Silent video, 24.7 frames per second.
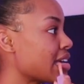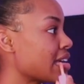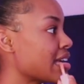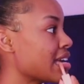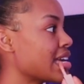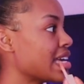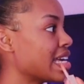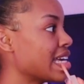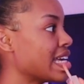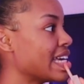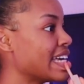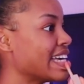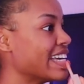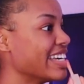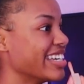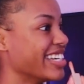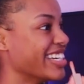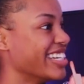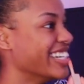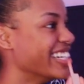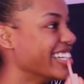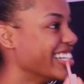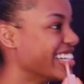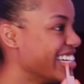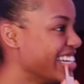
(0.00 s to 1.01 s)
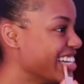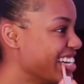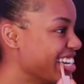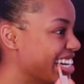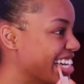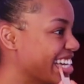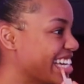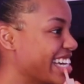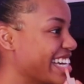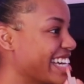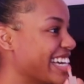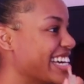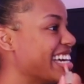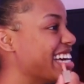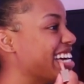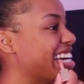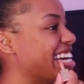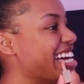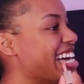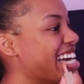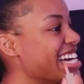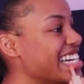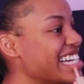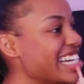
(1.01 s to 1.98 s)
You're not gonna do the
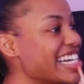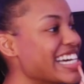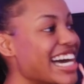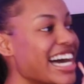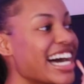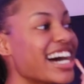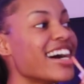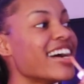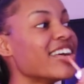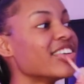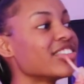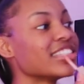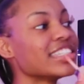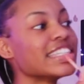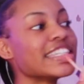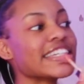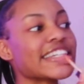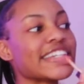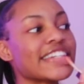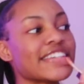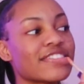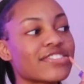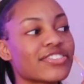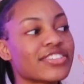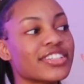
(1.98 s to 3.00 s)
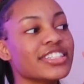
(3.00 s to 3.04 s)
intro. I have to look good